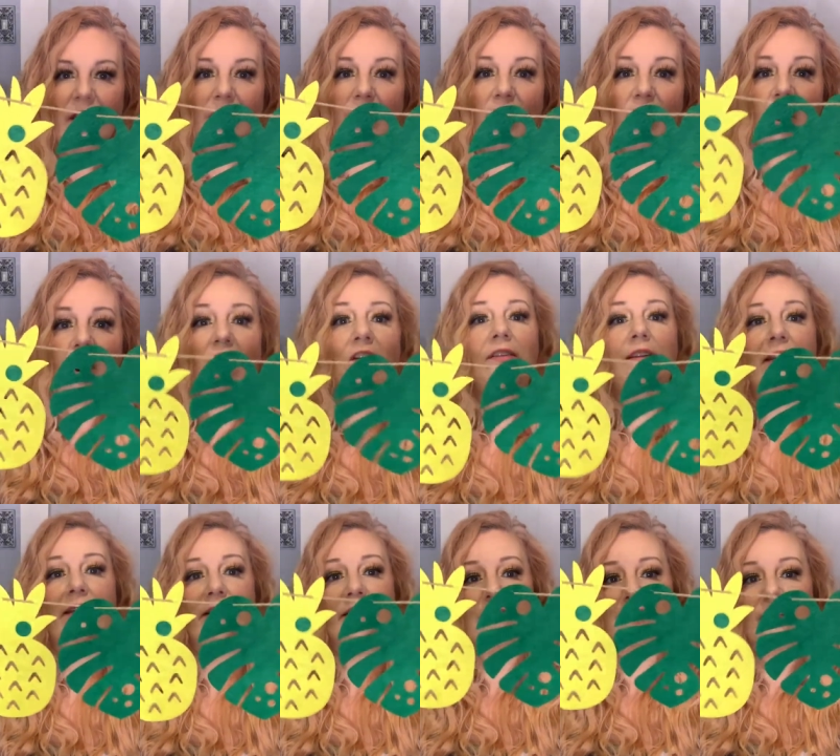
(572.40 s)

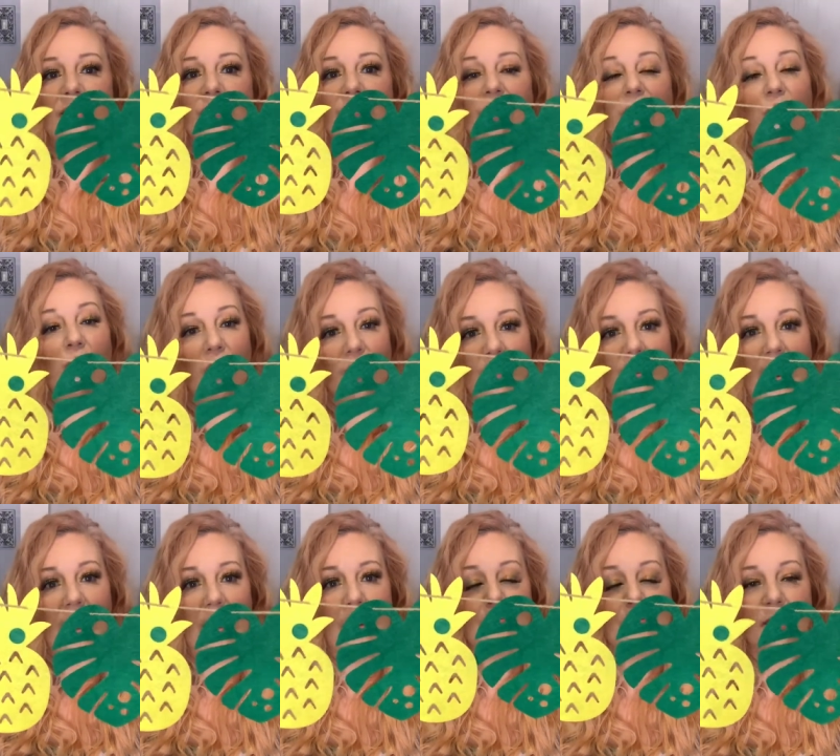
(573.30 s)
Garland is the word
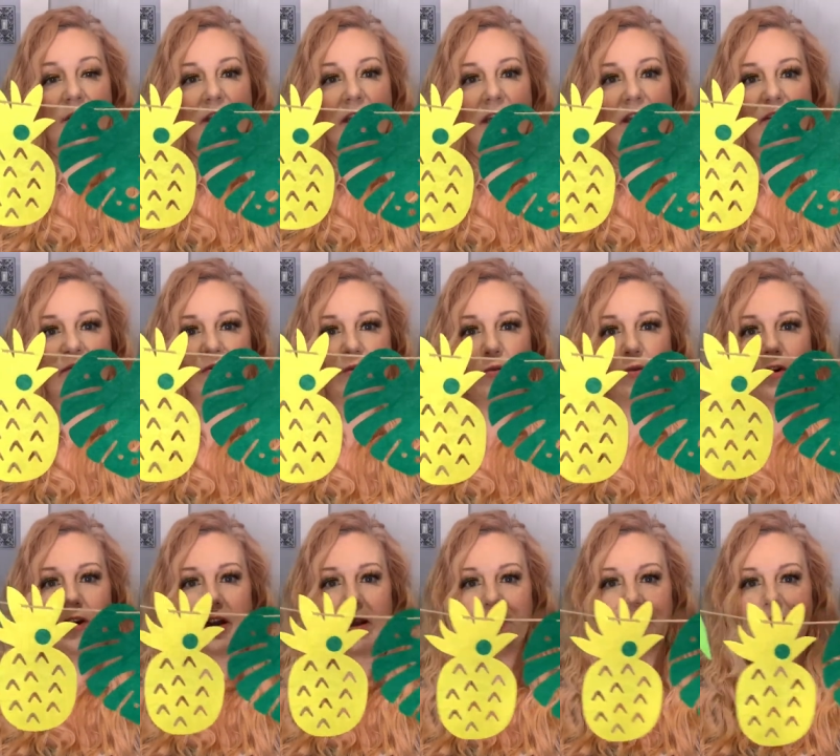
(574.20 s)
I'm looking
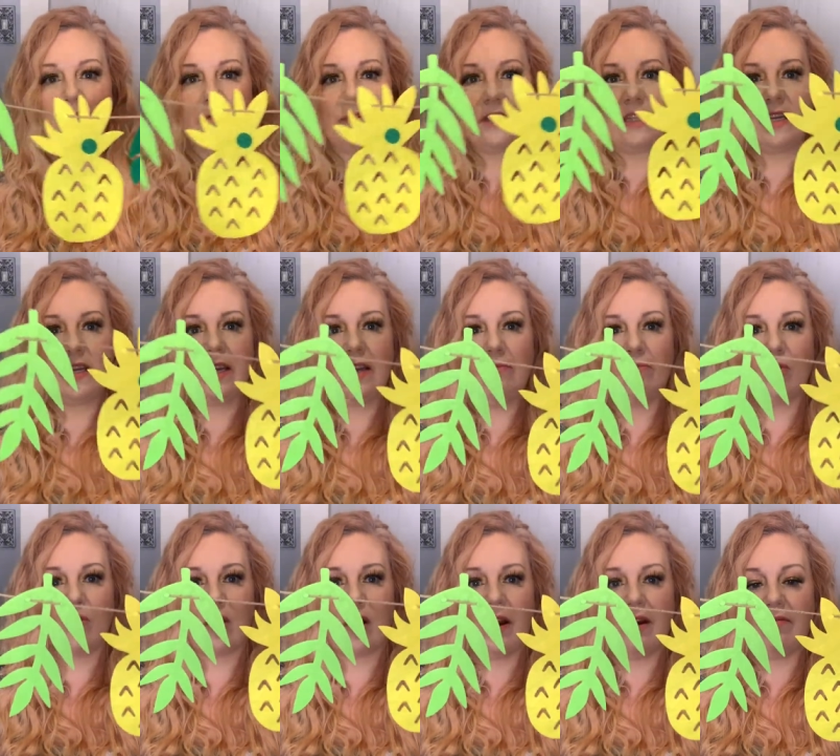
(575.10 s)
for, because I was thinking
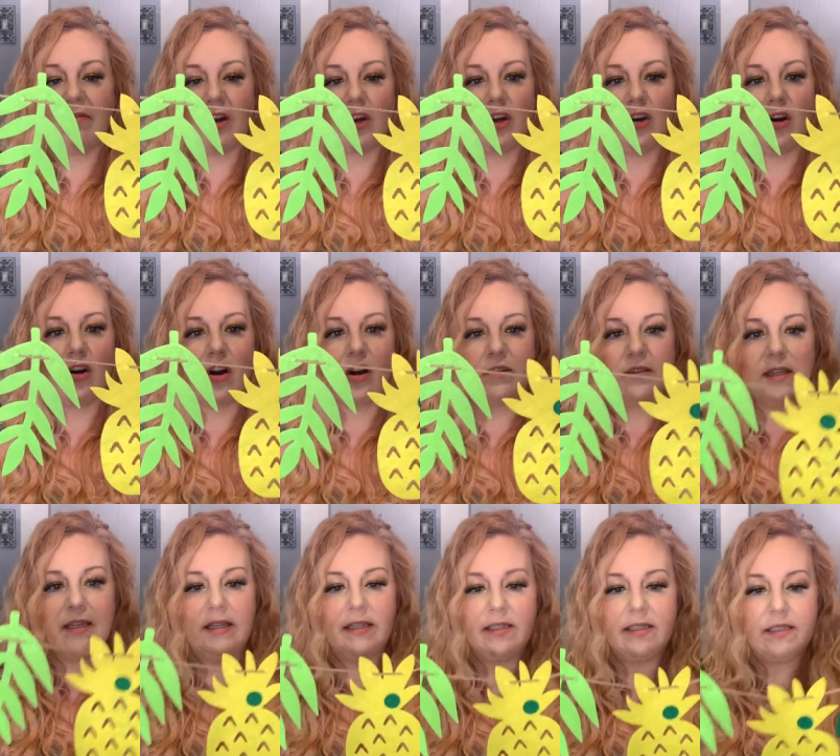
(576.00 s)
more of a
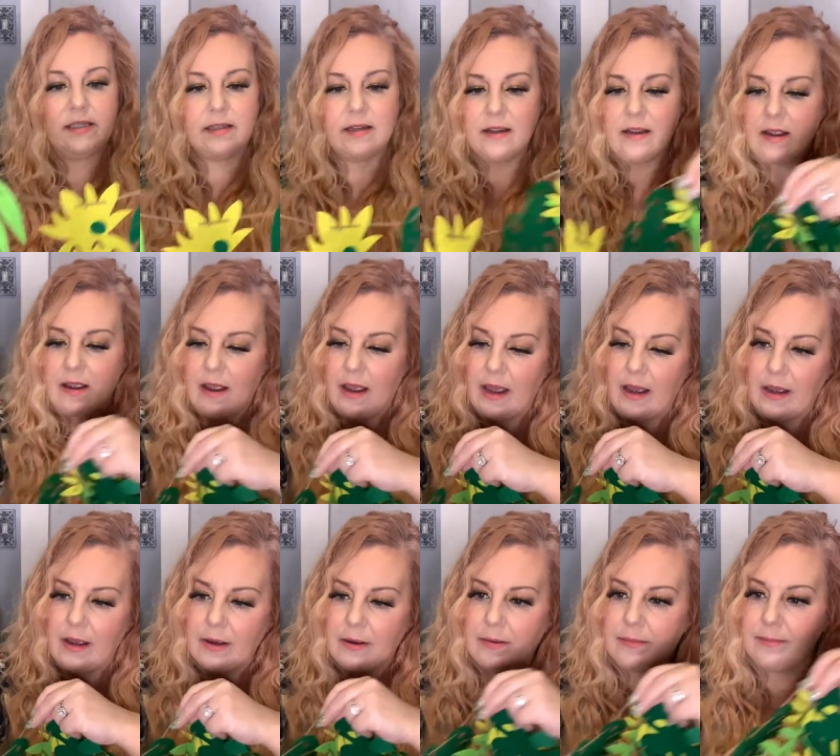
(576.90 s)
garland,
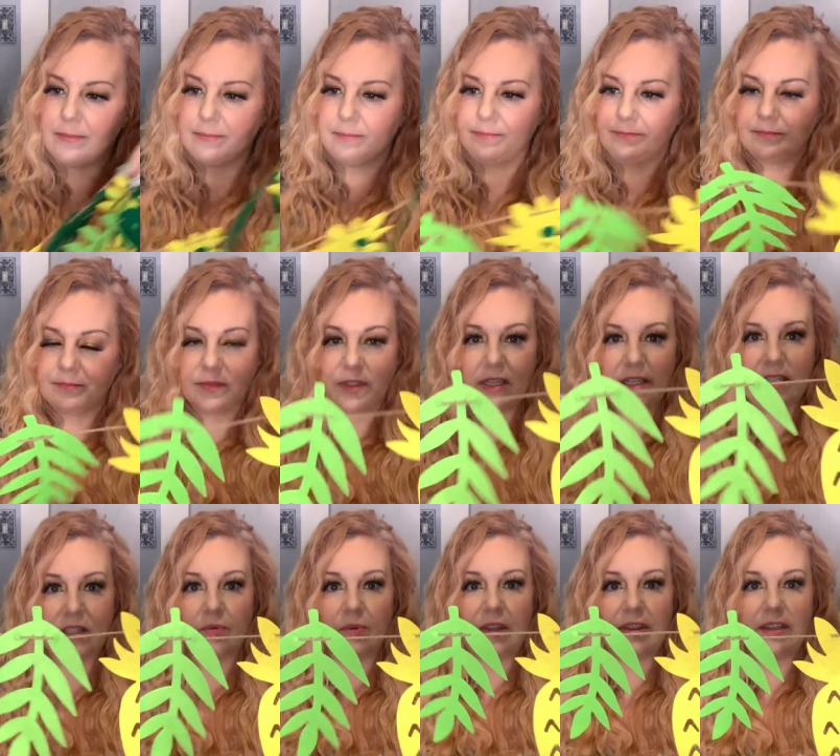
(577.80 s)

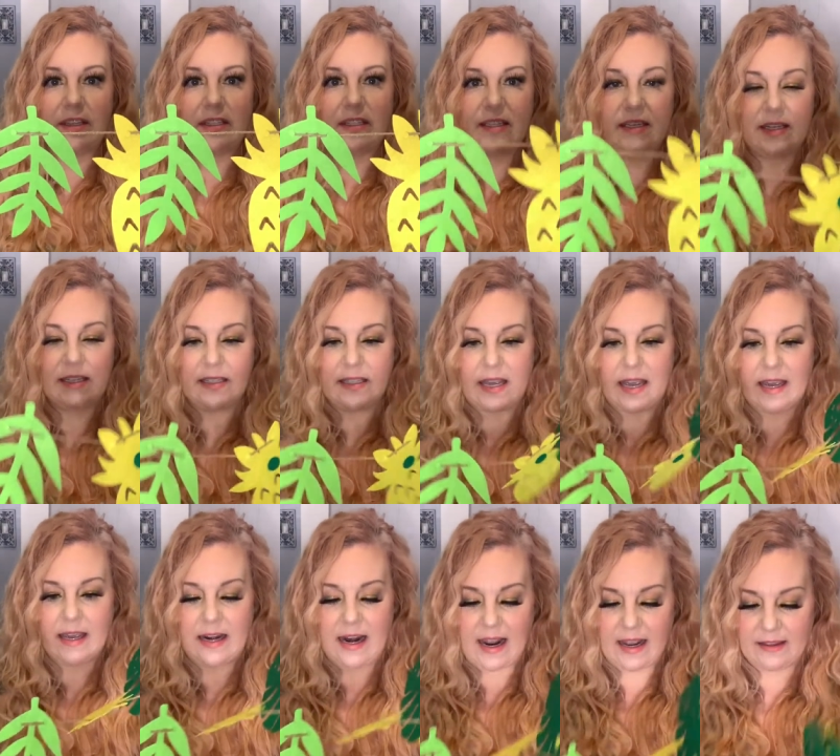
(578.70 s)
is what this is.
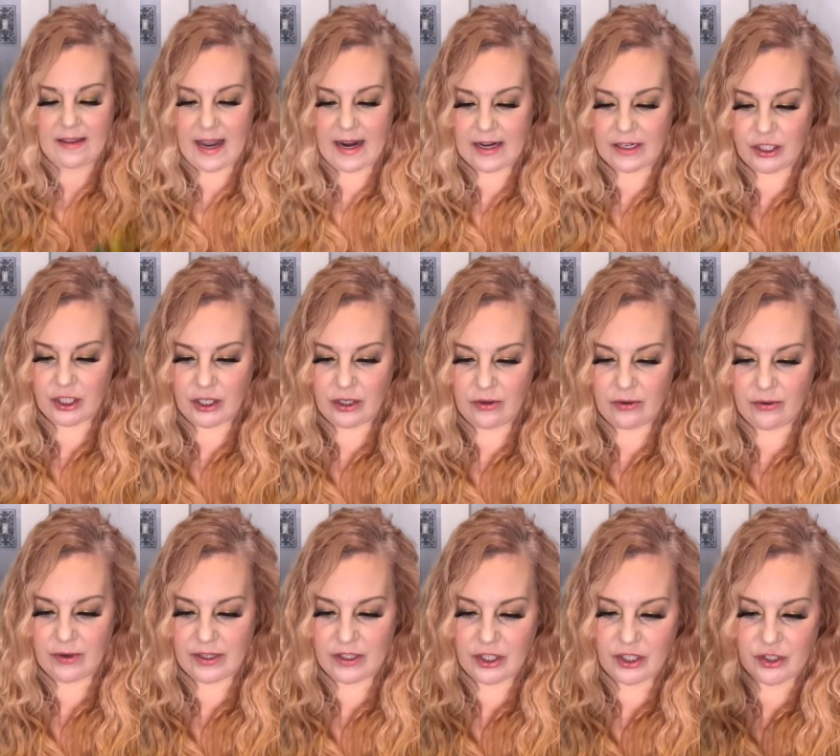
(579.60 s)
And I like
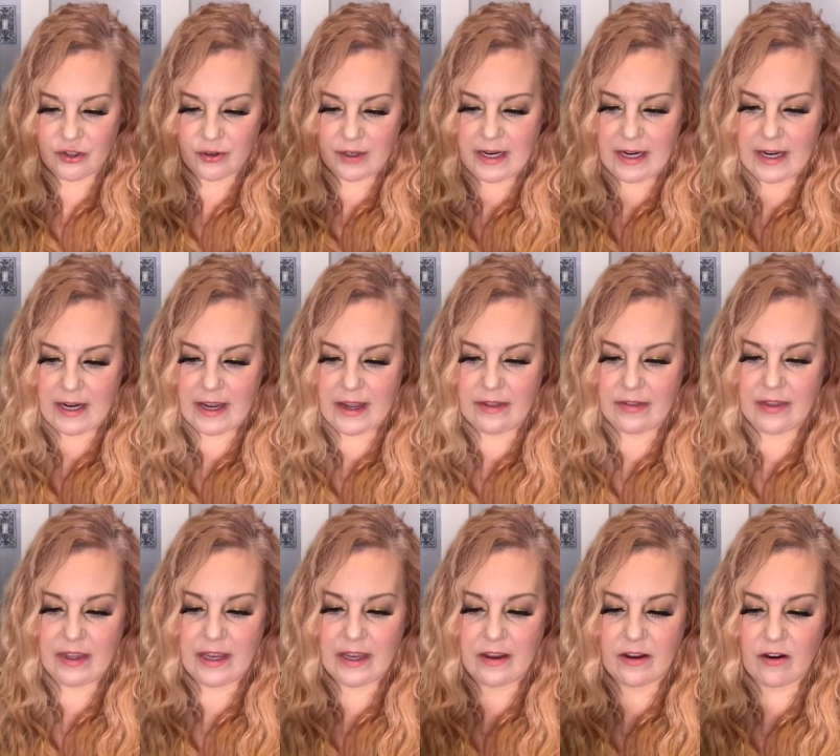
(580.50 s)
to string
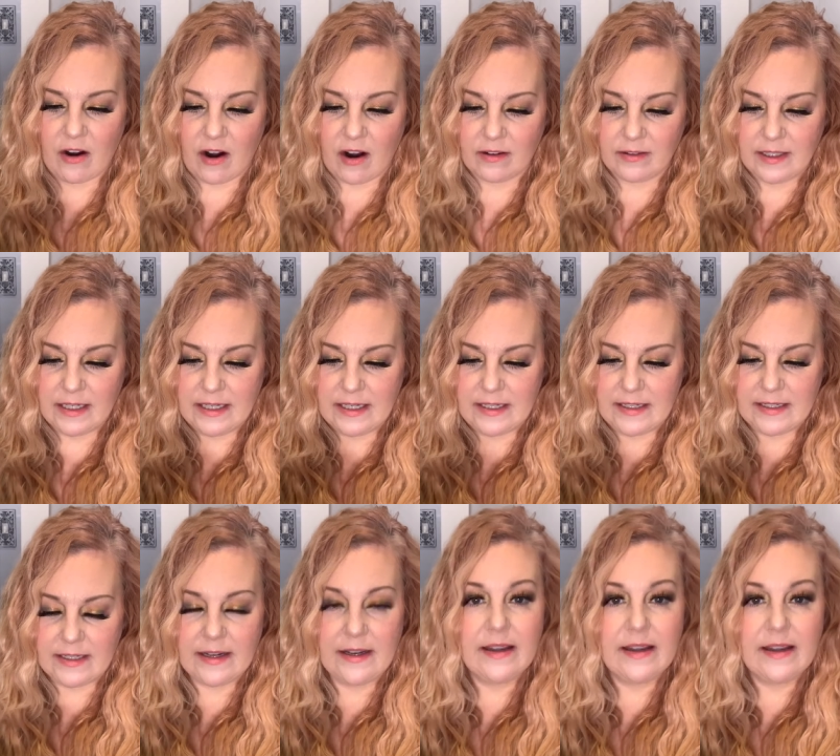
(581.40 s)
the garland